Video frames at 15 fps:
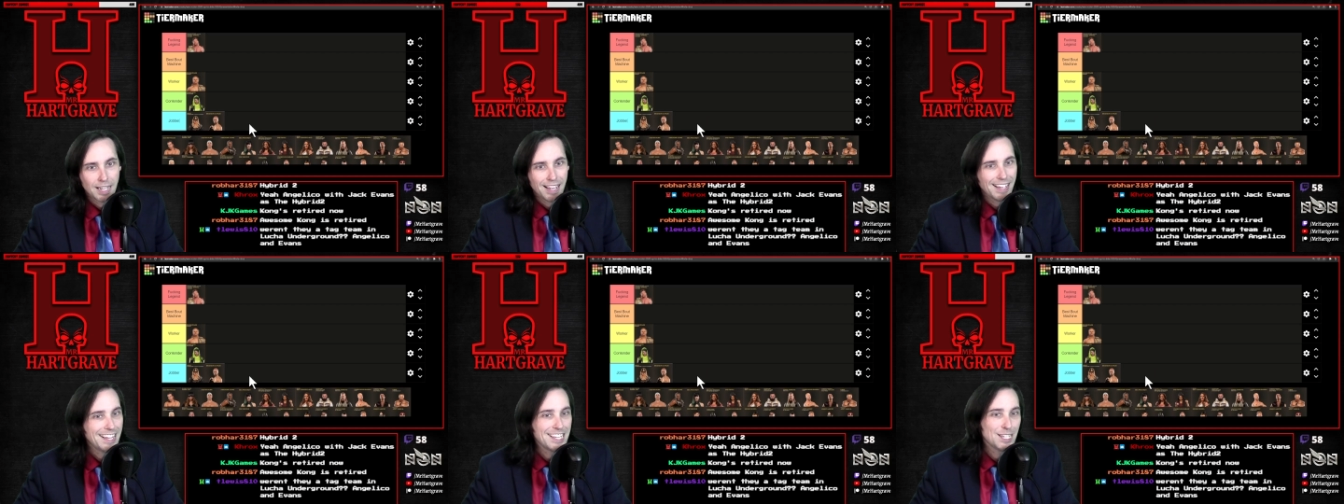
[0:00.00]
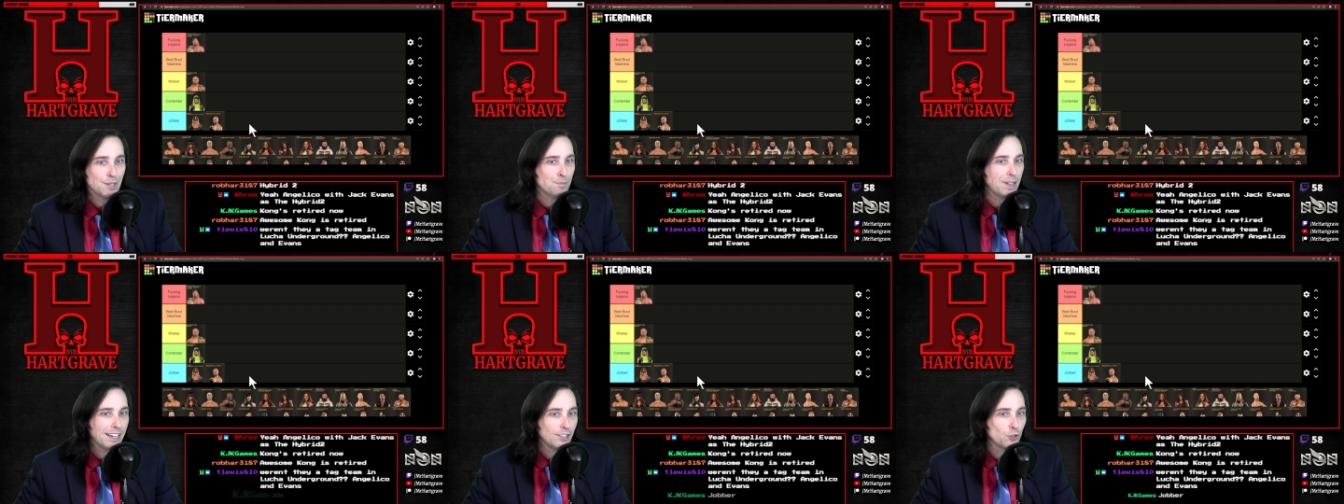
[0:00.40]
He's
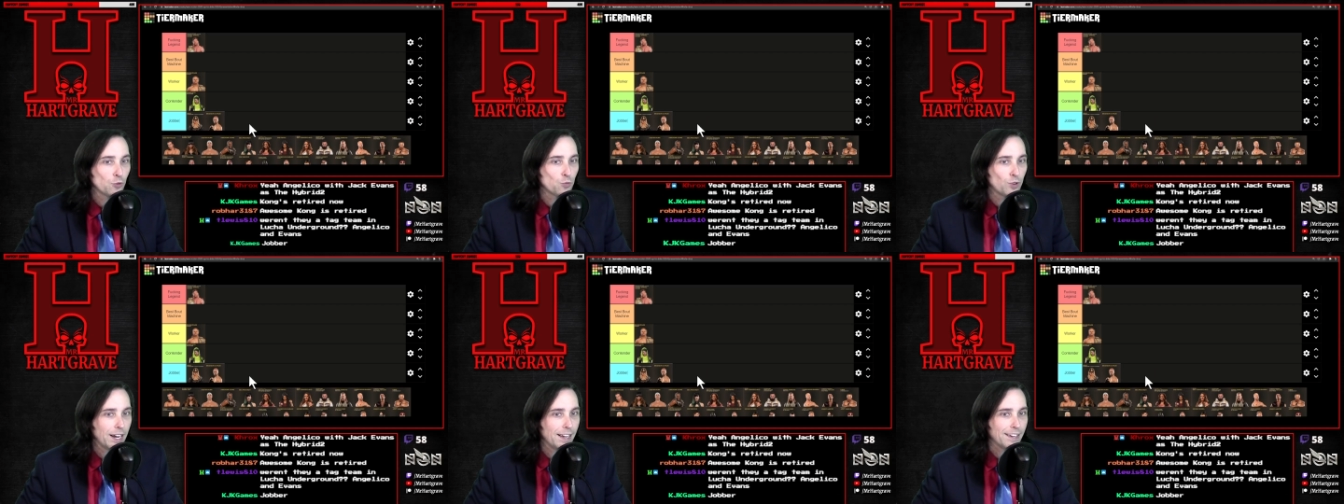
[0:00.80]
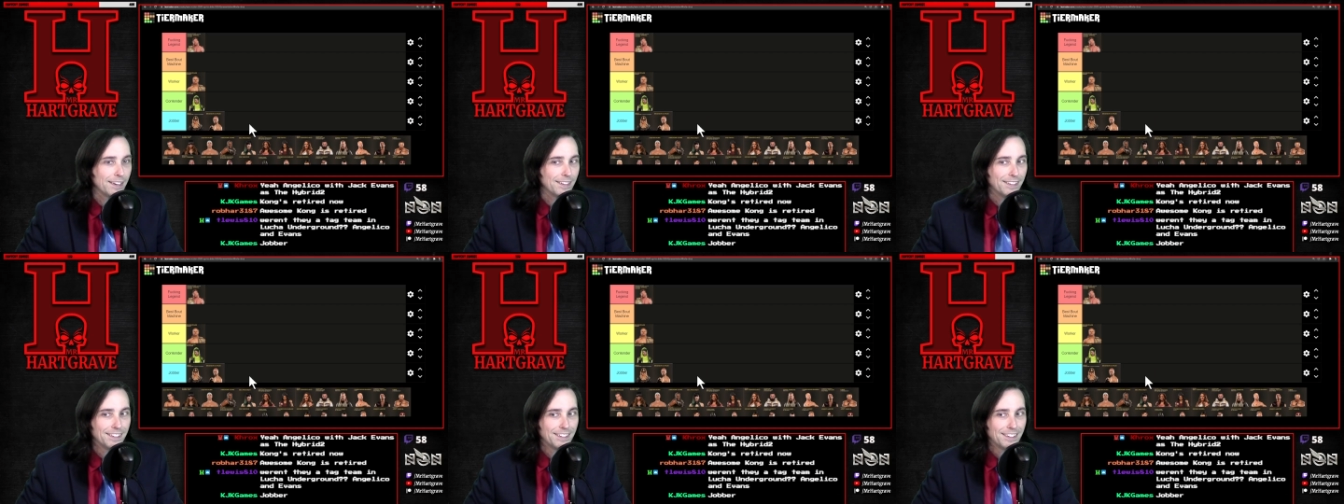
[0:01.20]
been in the
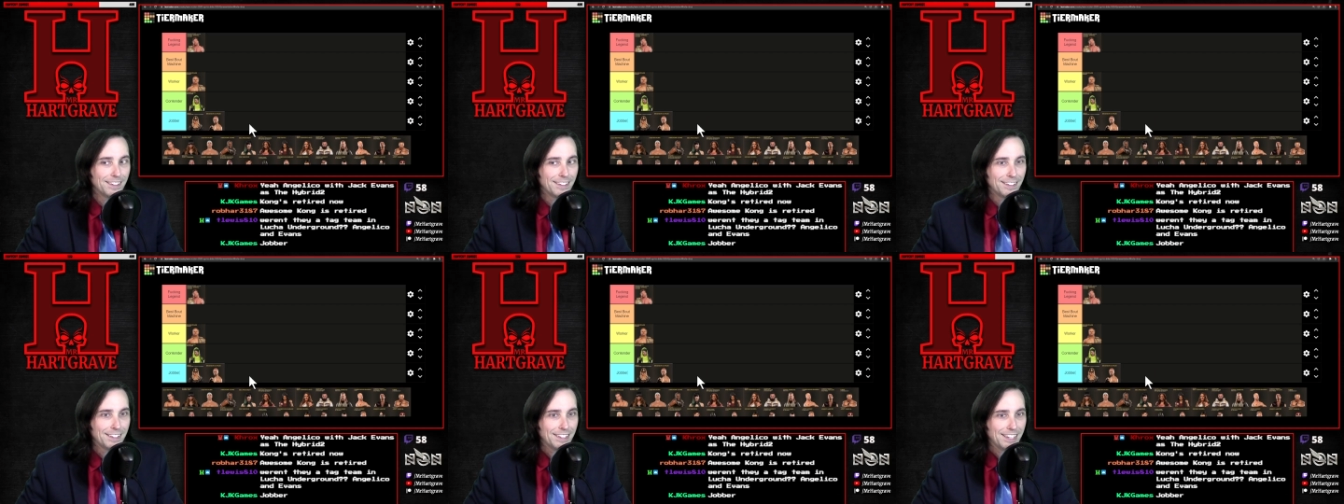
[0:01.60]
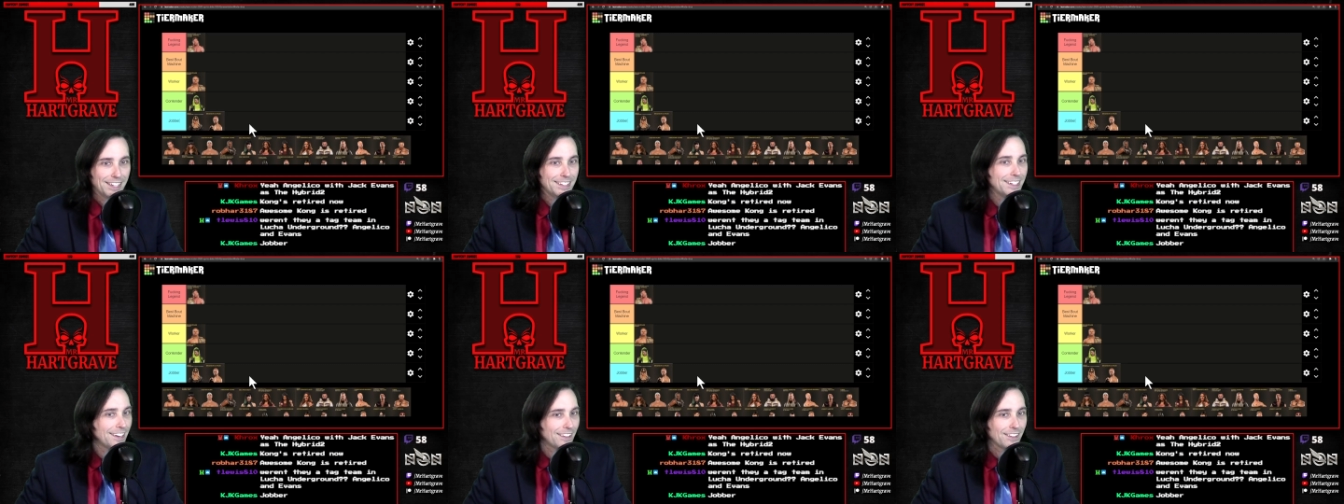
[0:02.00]
ring. He
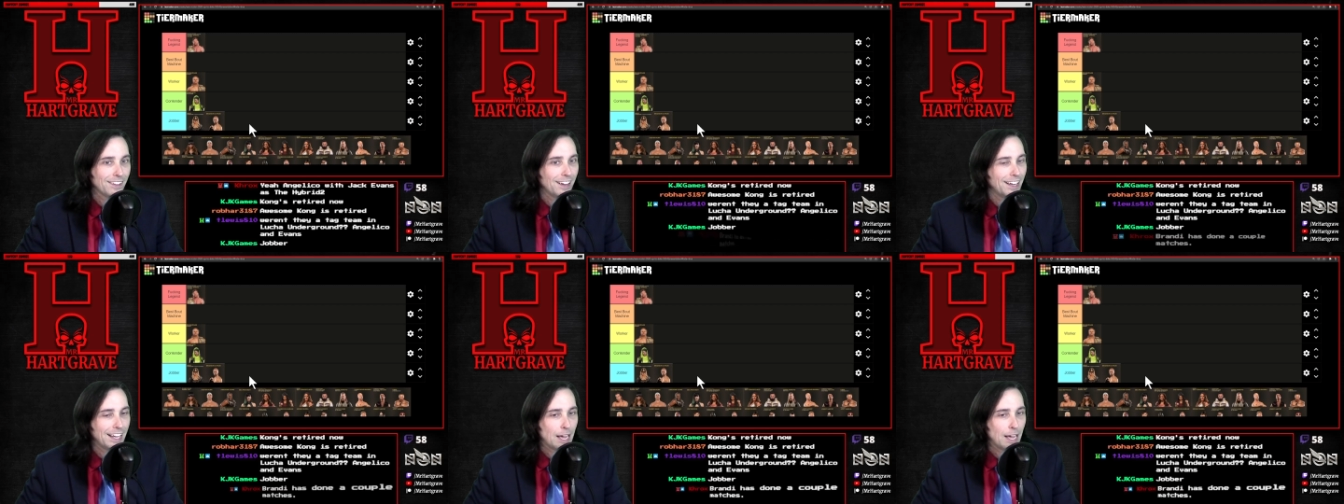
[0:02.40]
did a lot.